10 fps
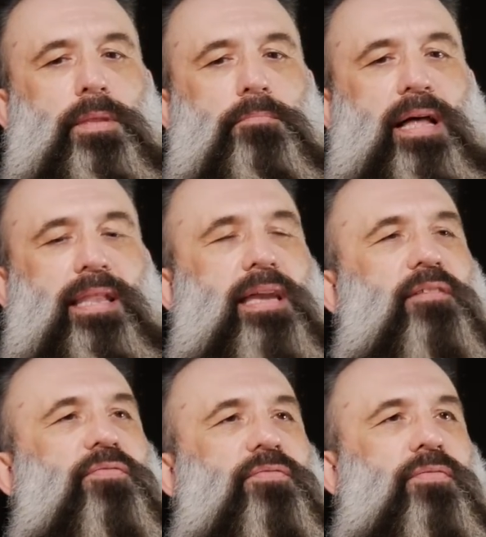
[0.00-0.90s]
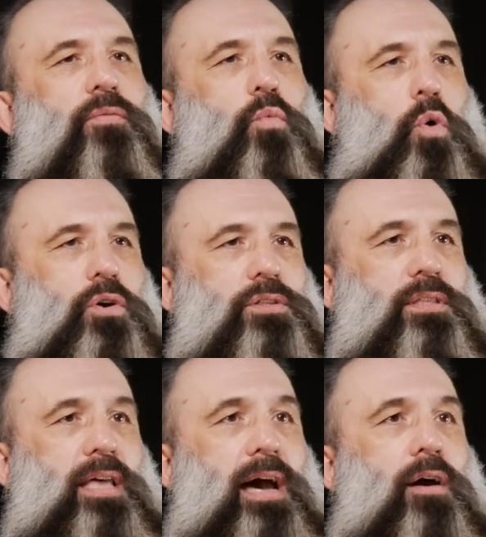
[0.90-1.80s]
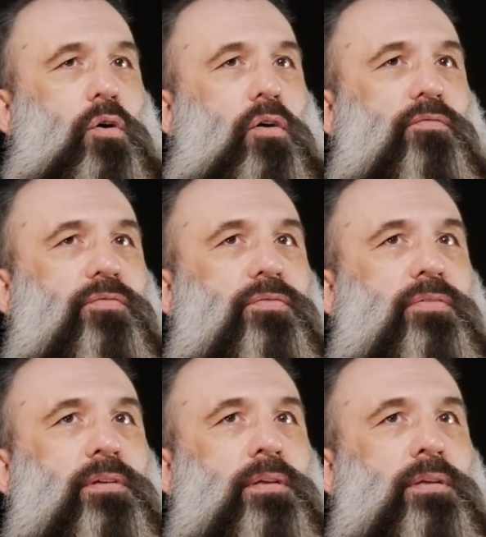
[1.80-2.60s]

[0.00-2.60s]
My life was that of,